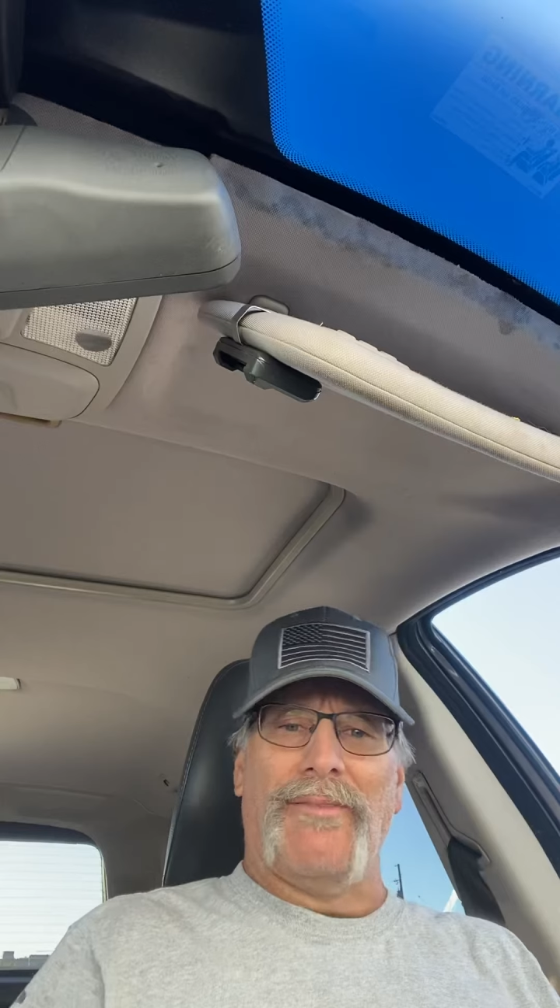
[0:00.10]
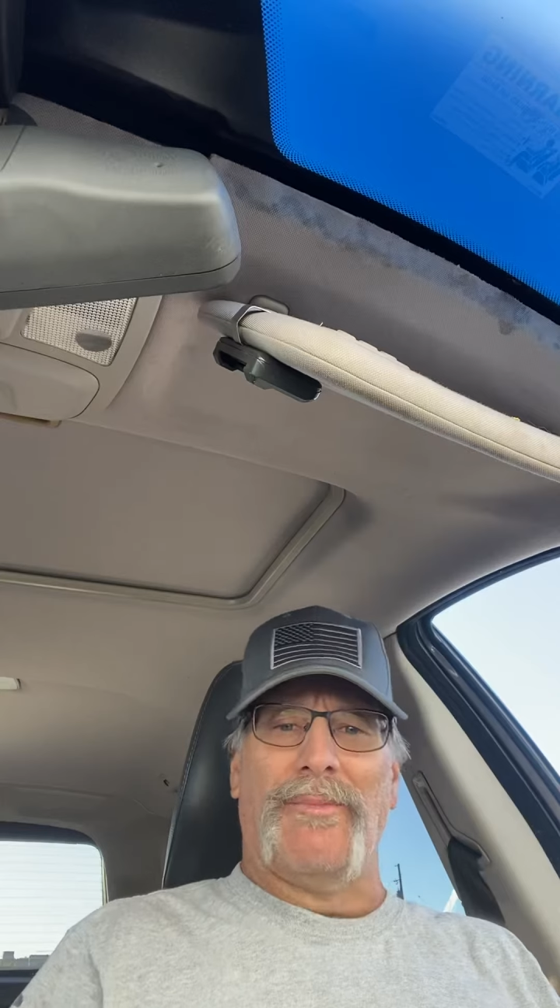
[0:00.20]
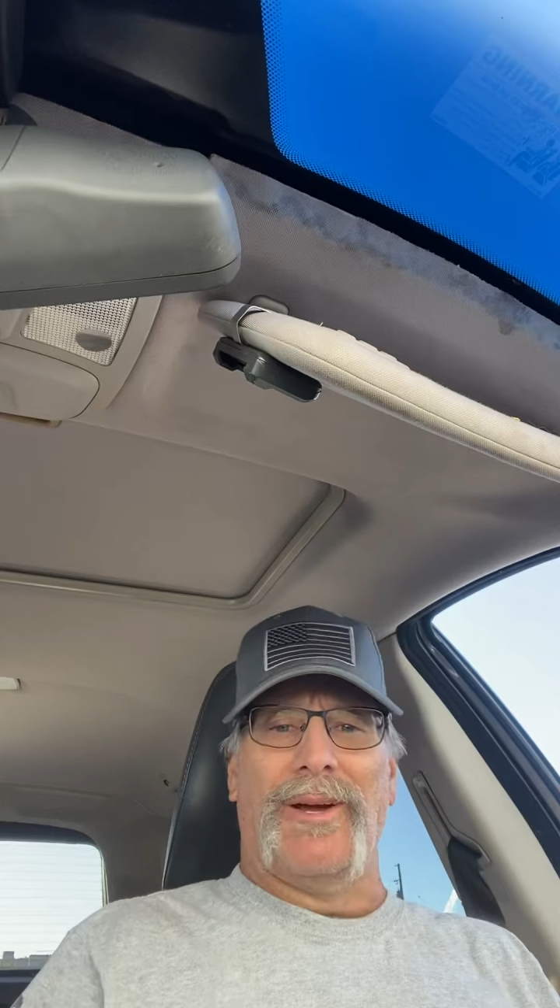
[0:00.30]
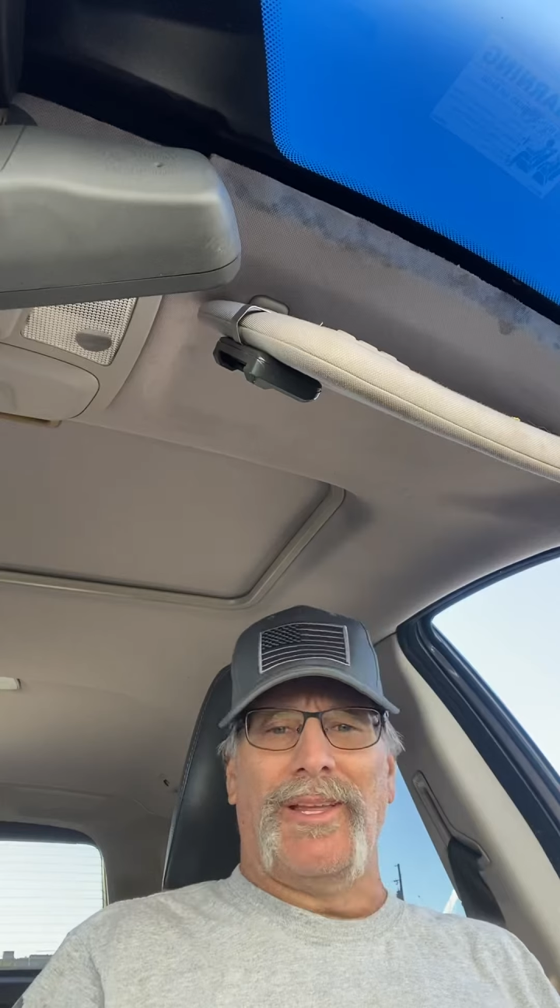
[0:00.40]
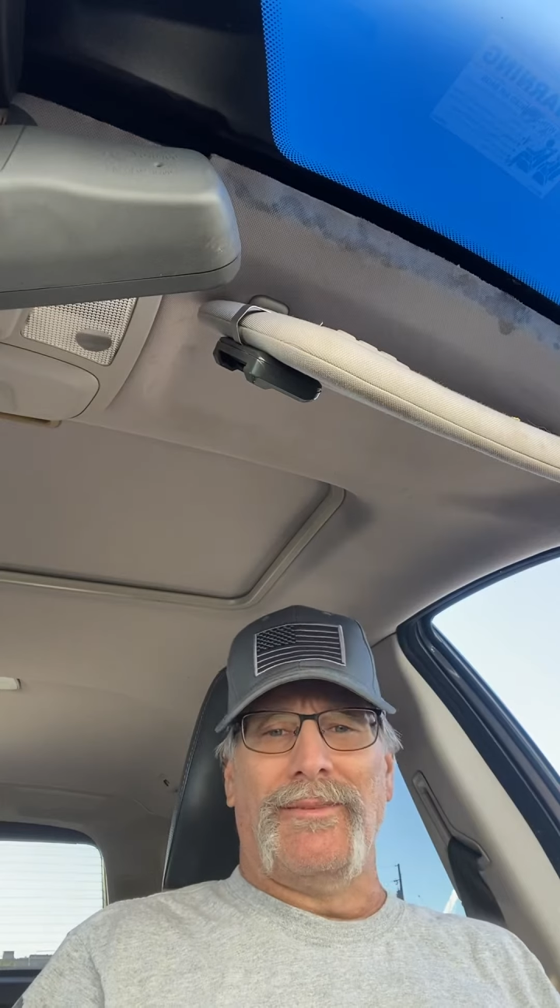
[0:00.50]

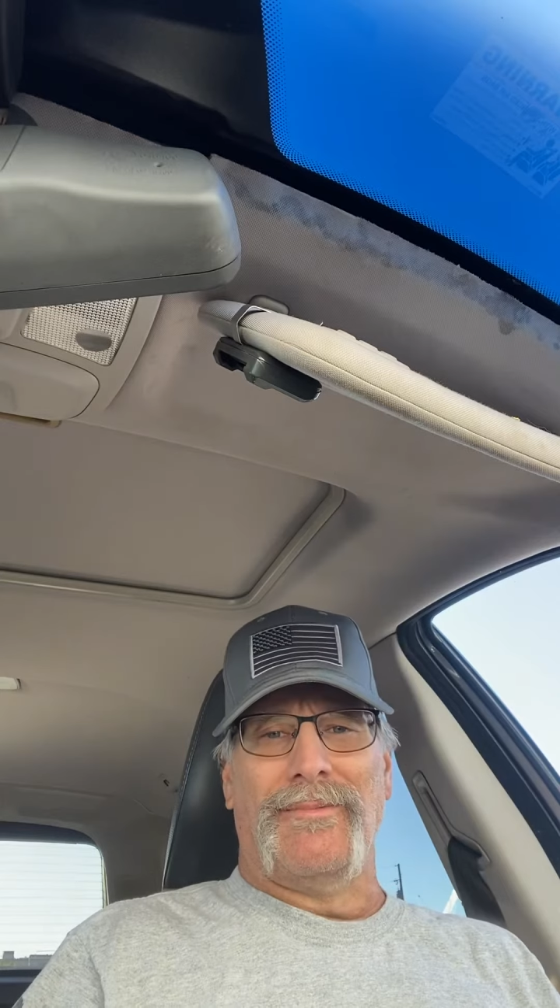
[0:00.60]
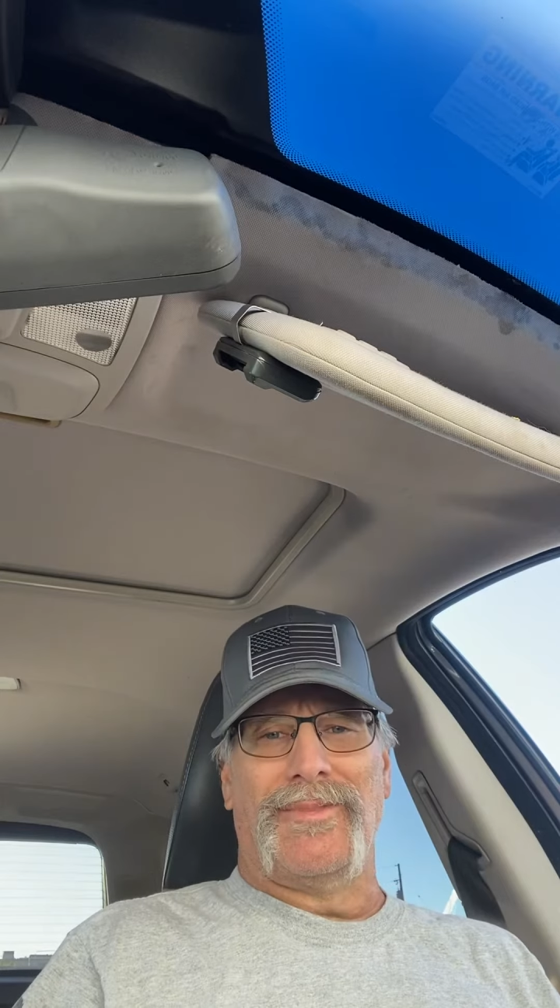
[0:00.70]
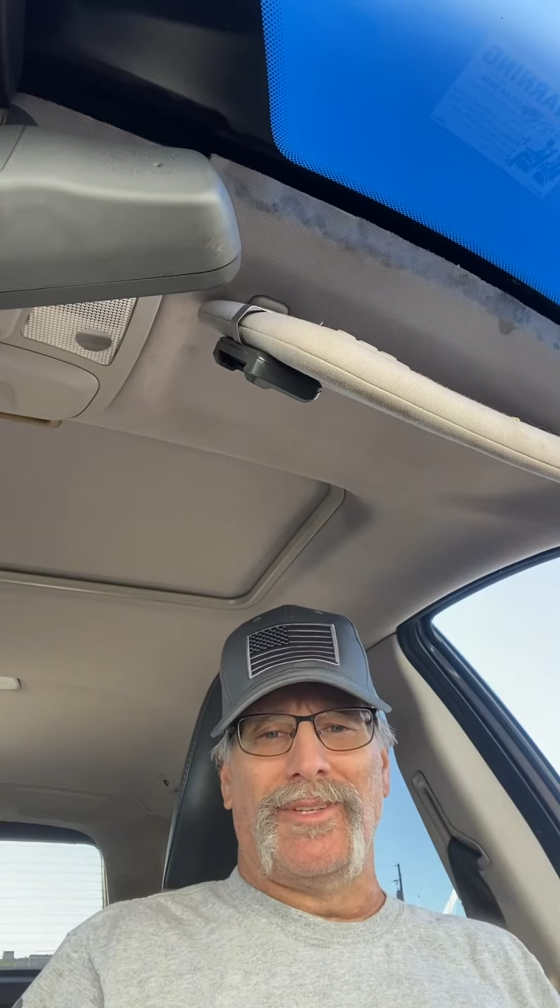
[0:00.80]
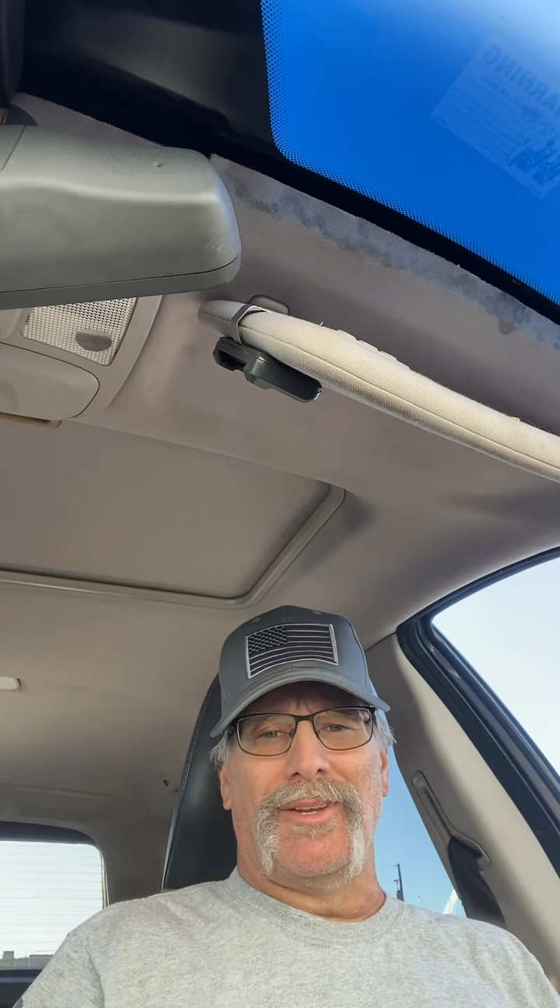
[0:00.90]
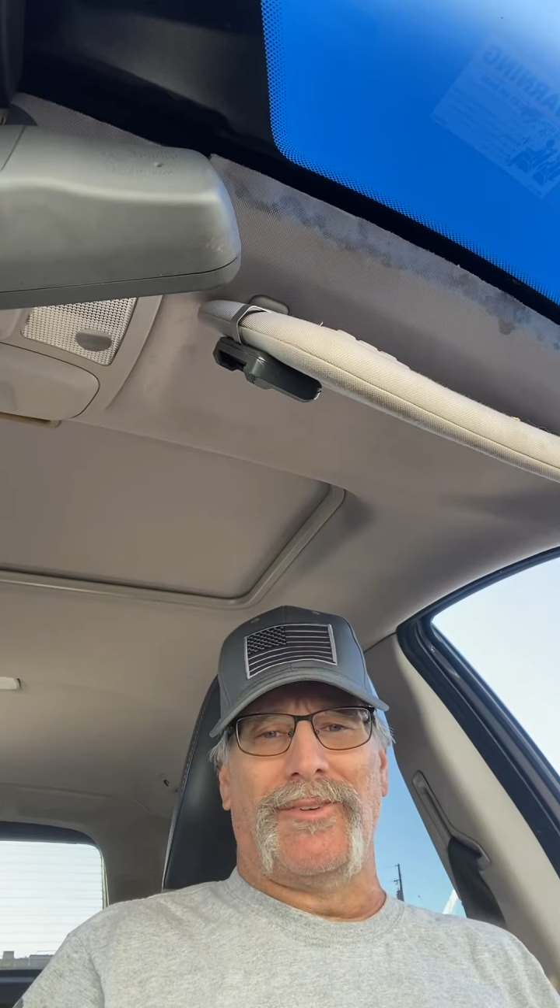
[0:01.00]
everybody,
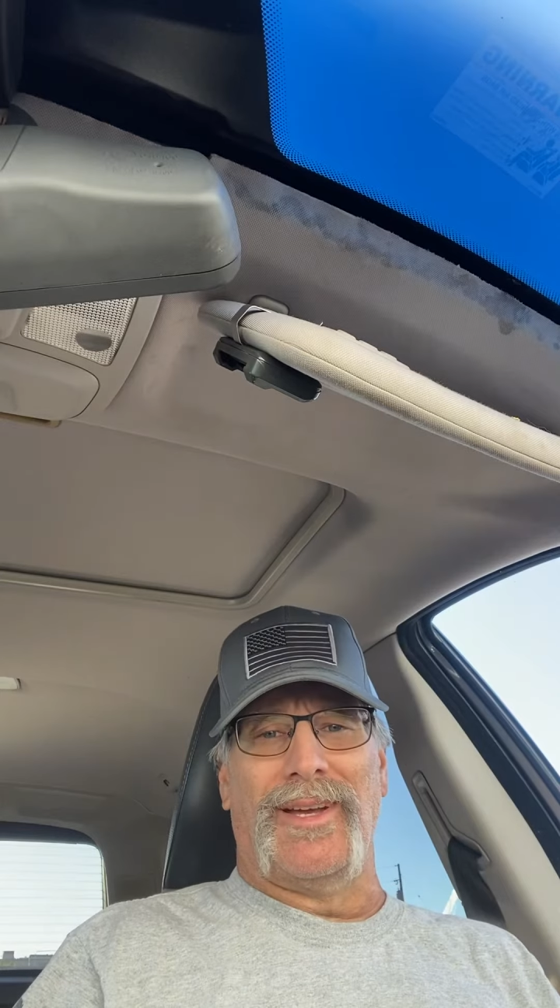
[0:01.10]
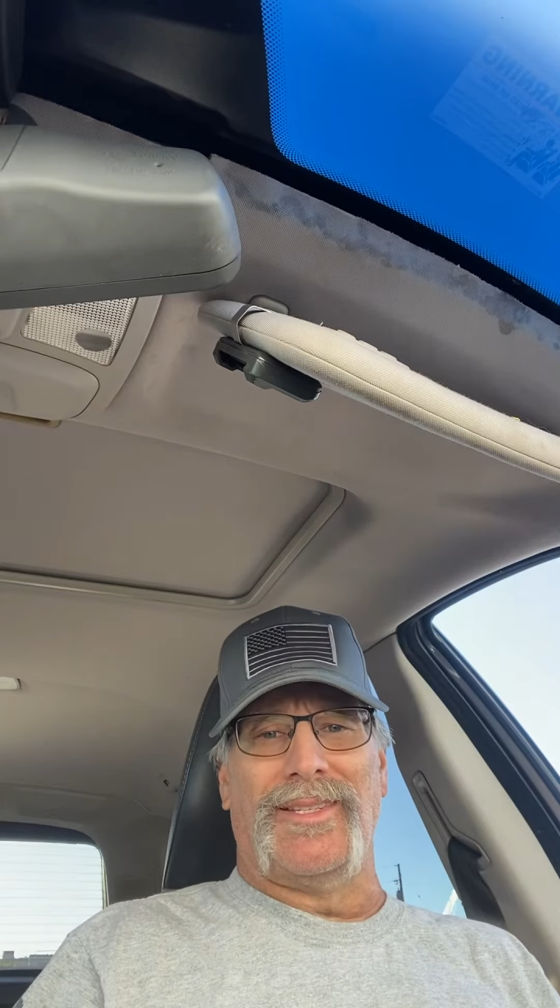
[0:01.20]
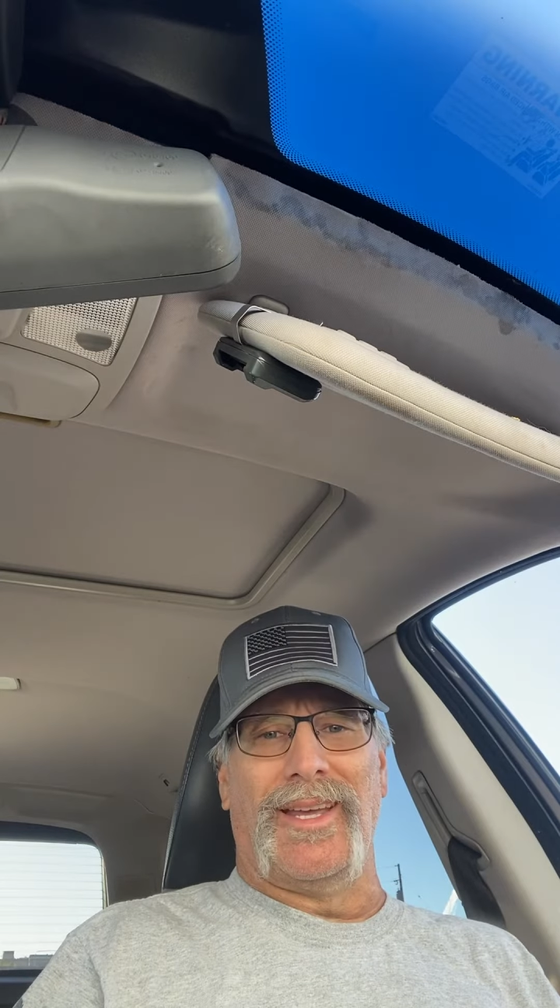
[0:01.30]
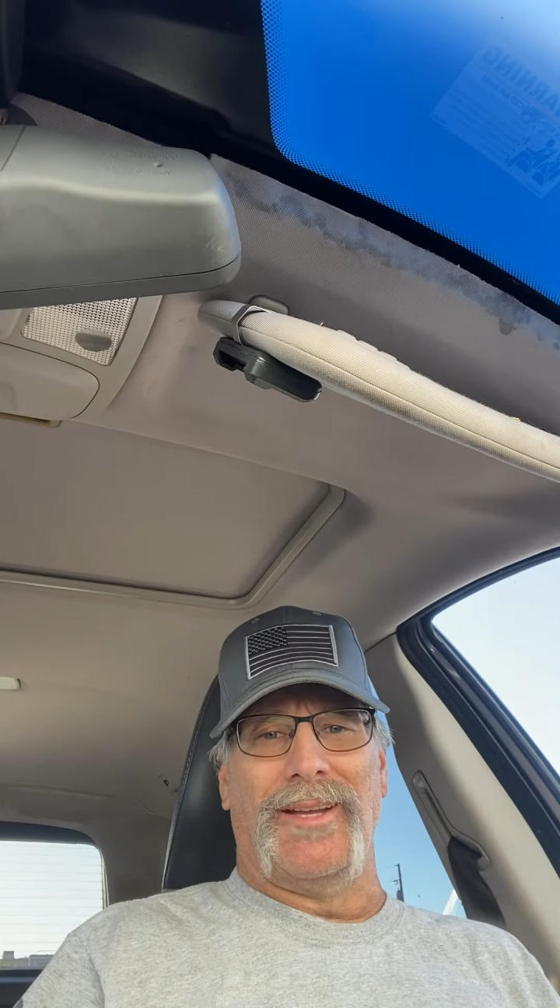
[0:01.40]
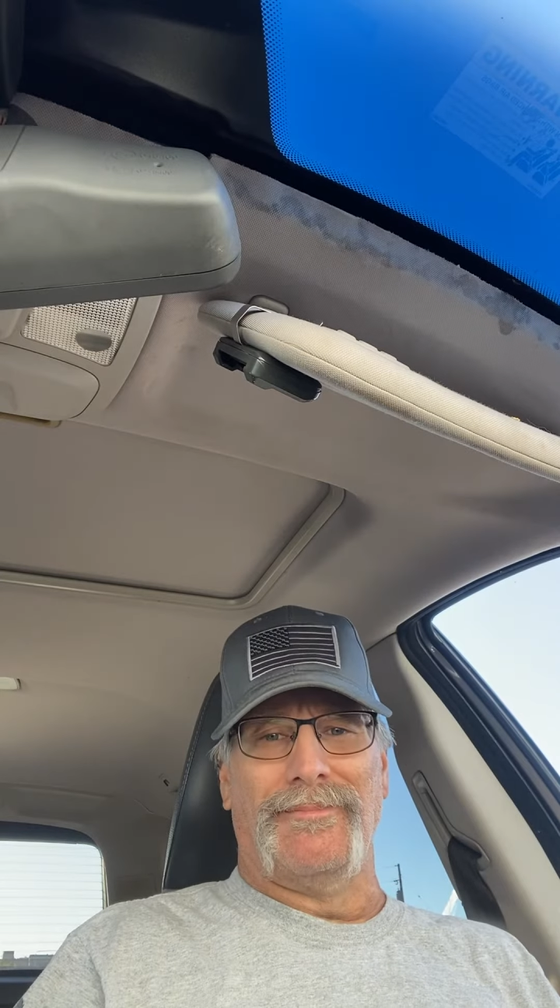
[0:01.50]
it's another great
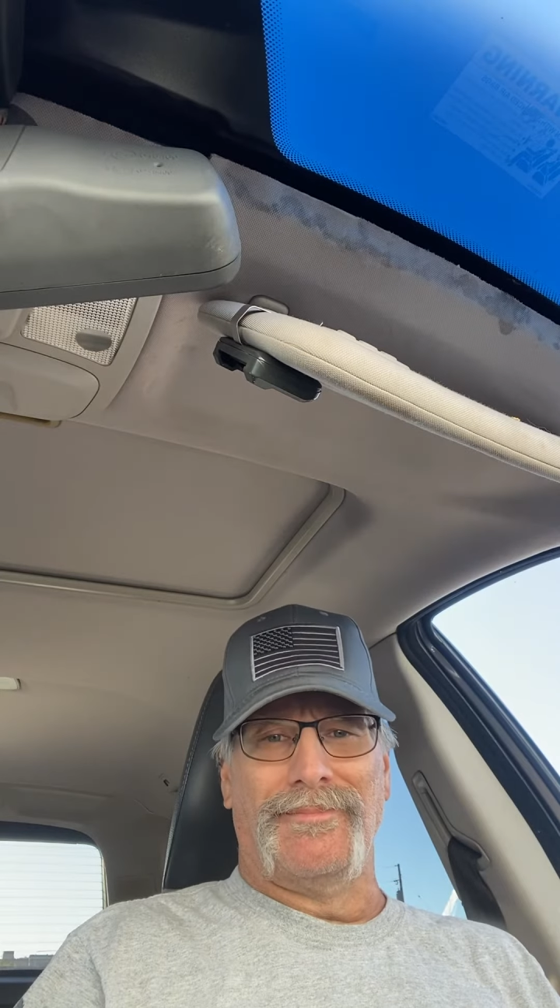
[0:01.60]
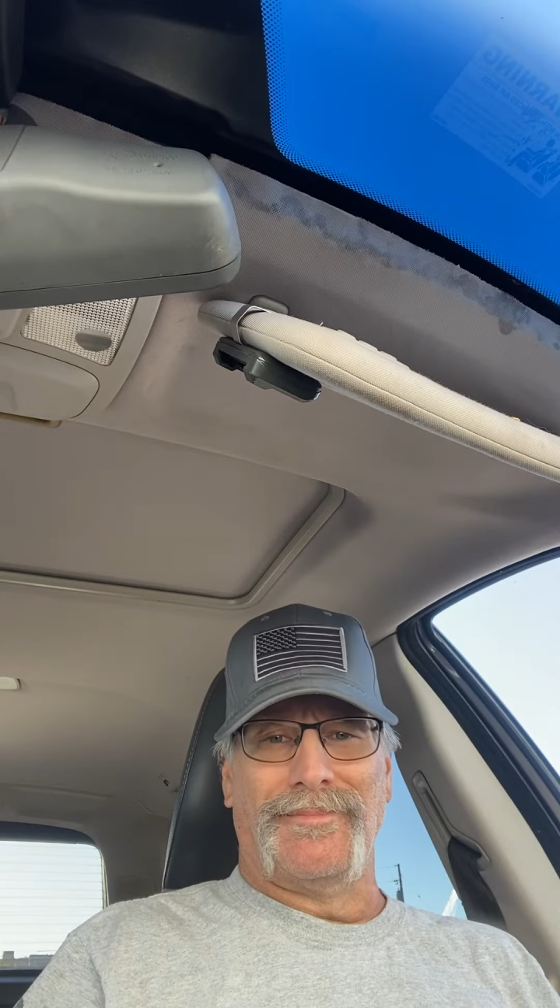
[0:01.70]
day.